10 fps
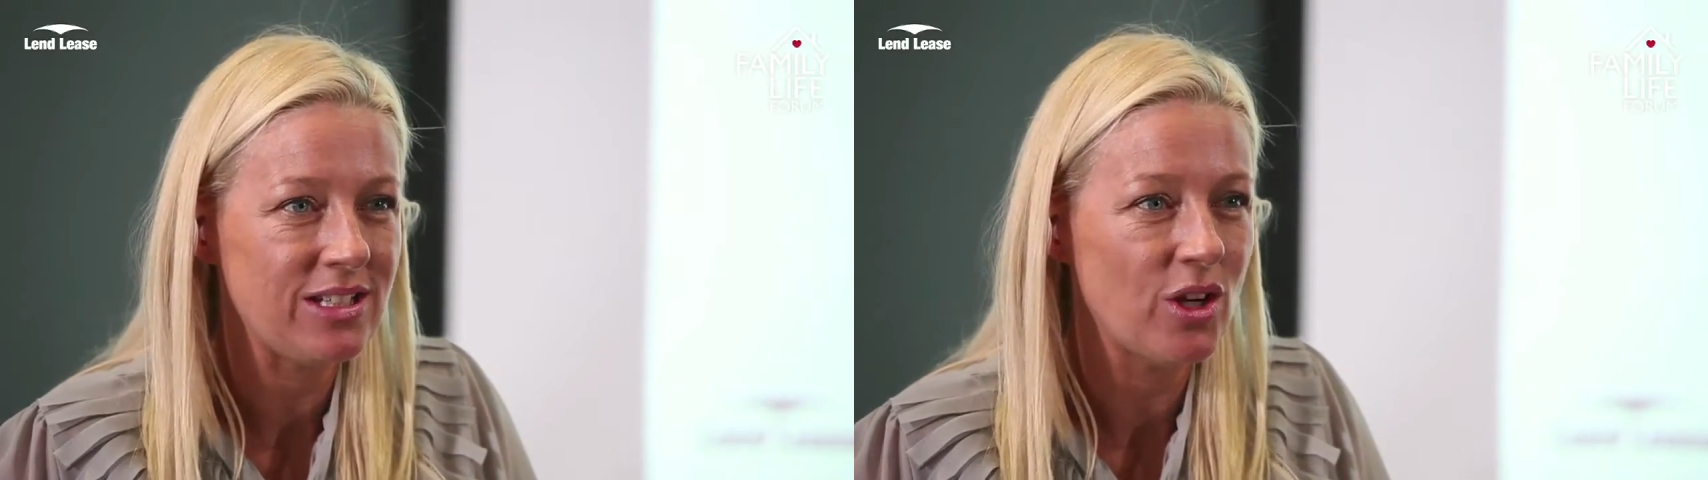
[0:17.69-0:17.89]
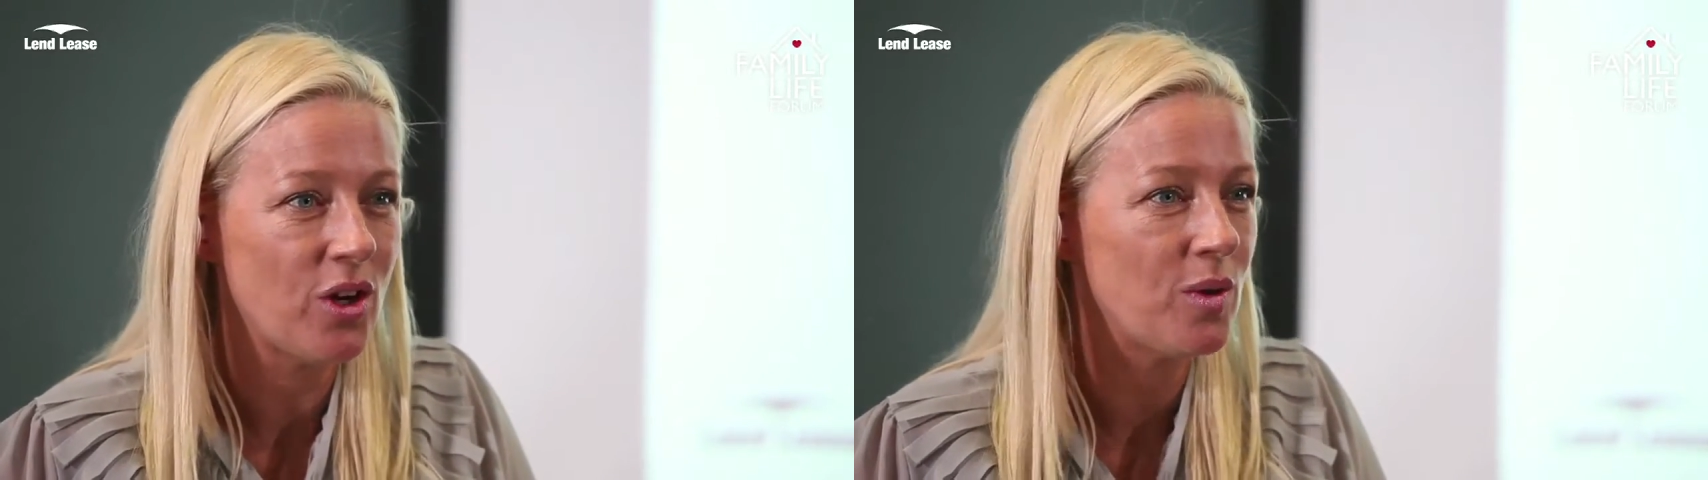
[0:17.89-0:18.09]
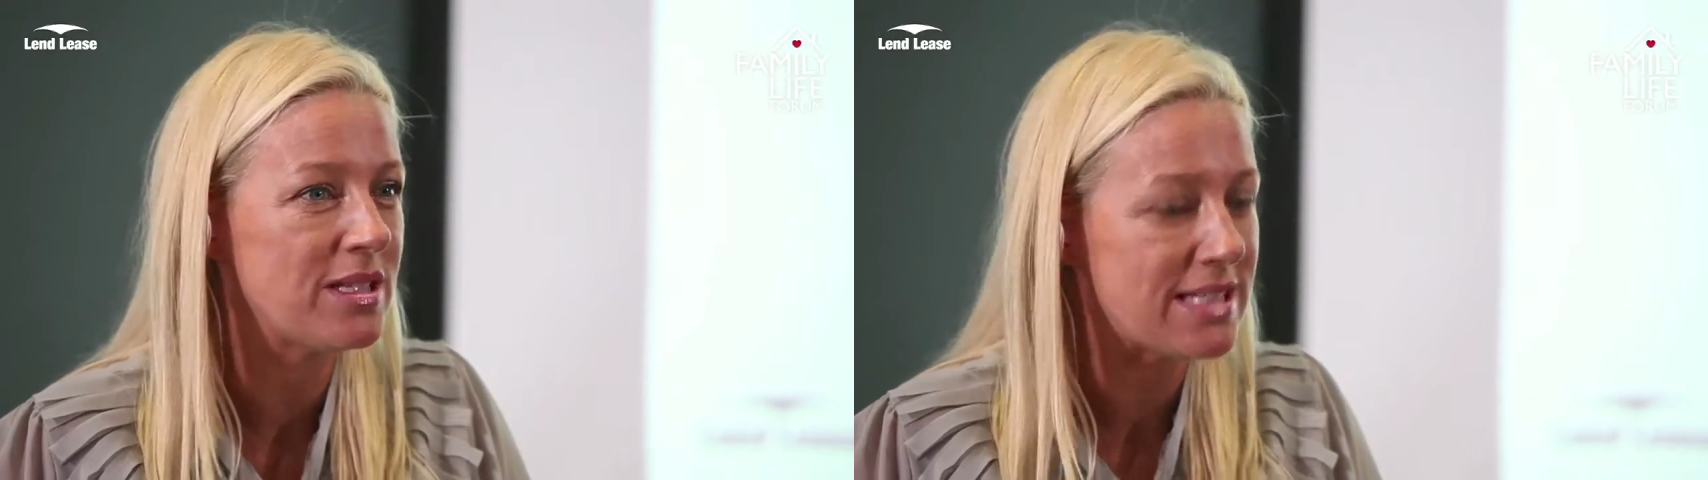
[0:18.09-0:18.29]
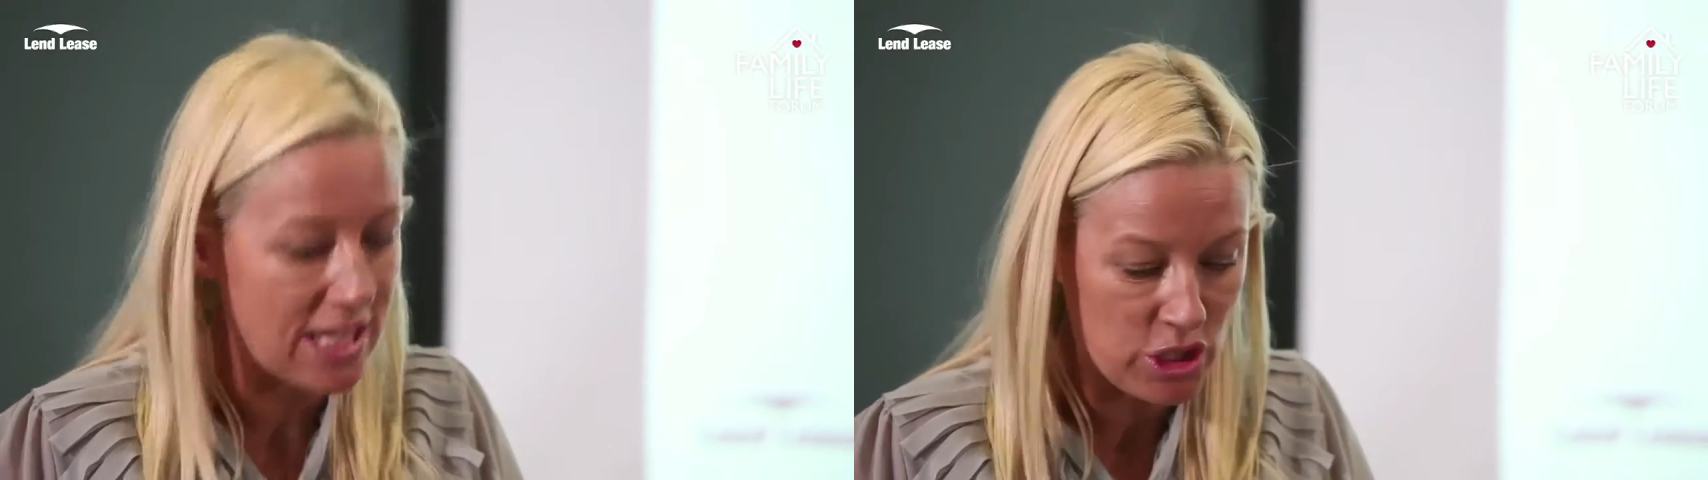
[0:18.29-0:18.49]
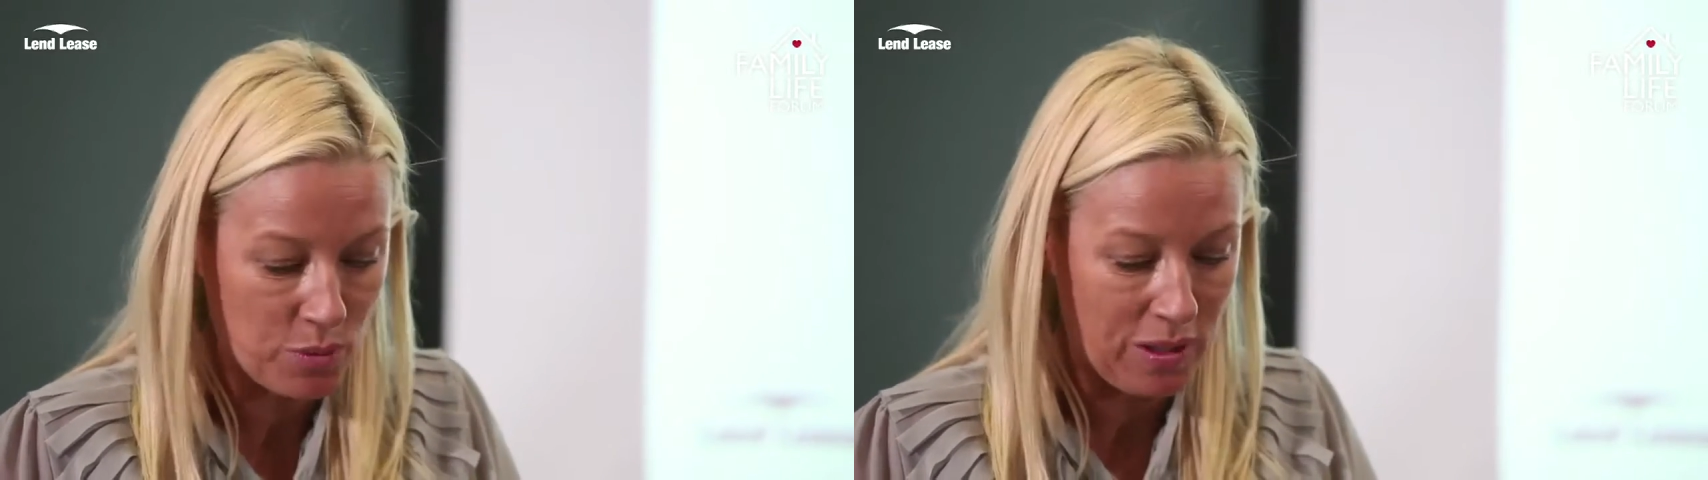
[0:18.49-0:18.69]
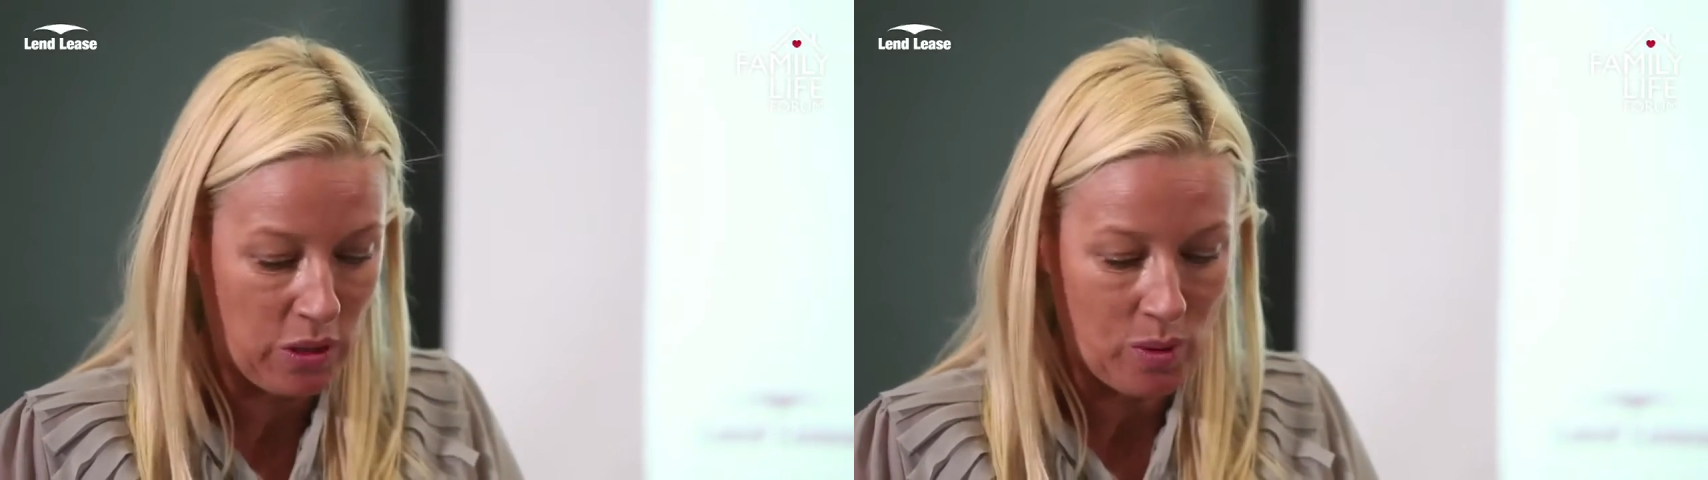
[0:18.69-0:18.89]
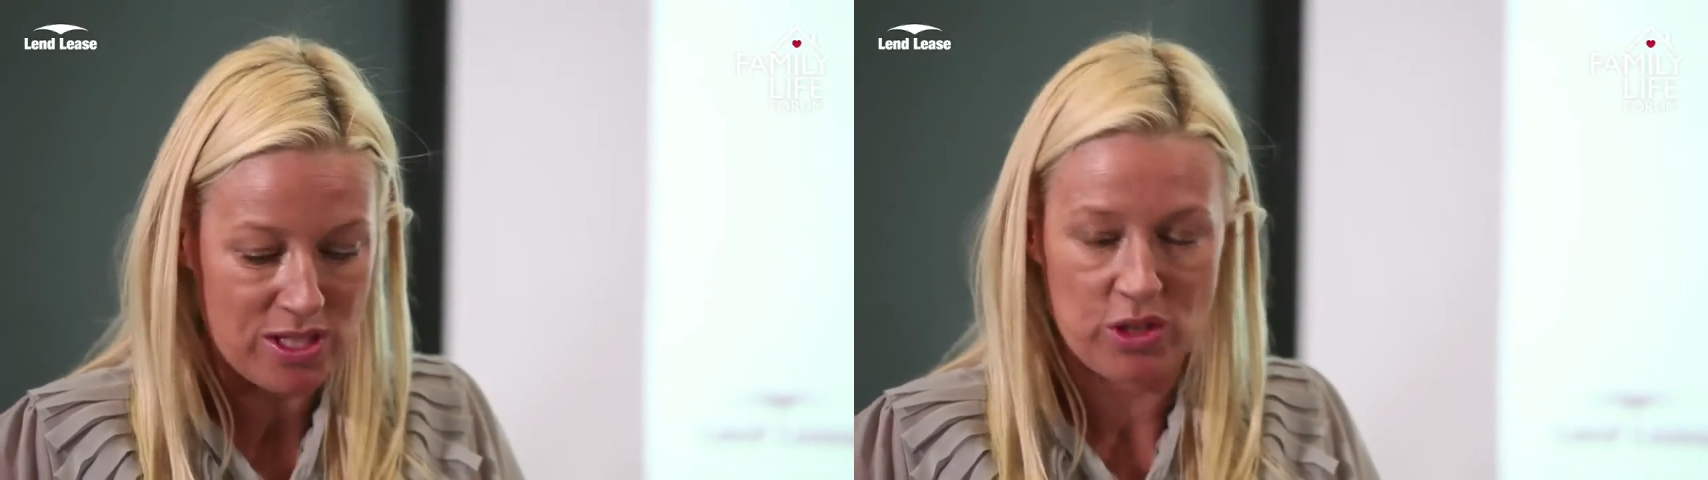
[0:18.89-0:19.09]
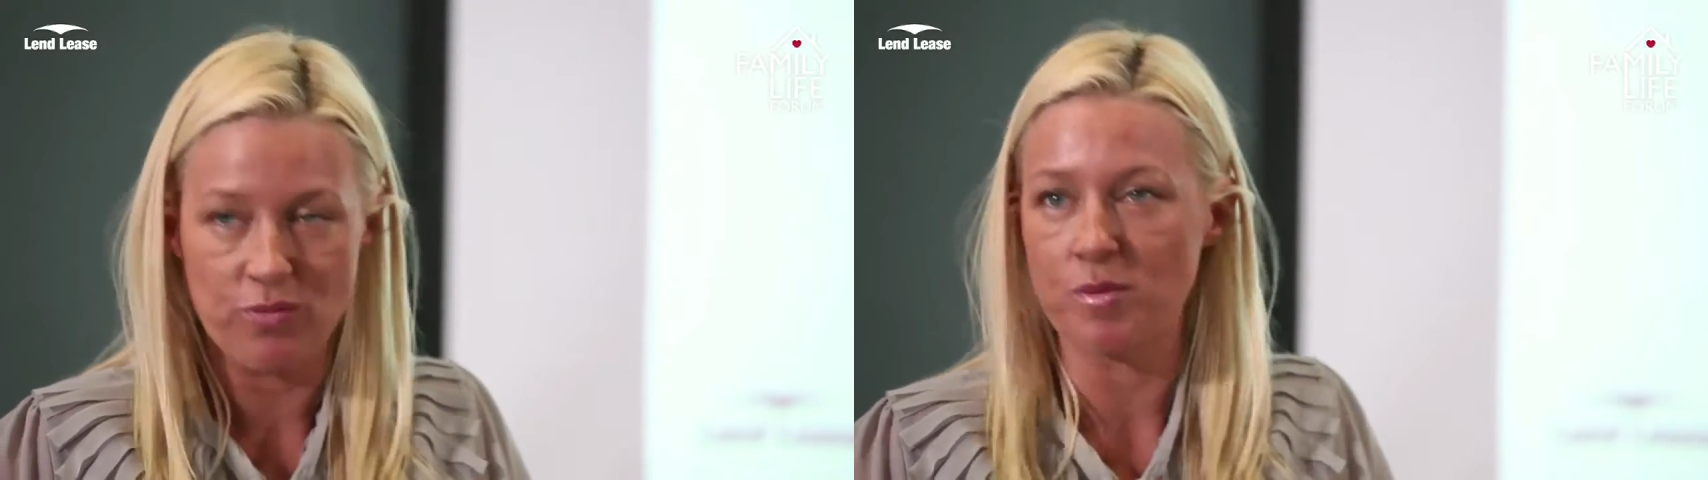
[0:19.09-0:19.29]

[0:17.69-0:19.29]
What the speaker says: You know, it's such a big question.